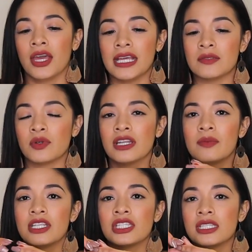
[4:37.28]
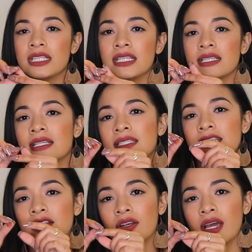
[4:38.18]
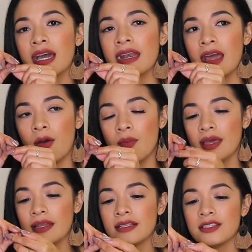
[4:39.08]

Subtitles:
it's pretty much, this is considered a nail bed.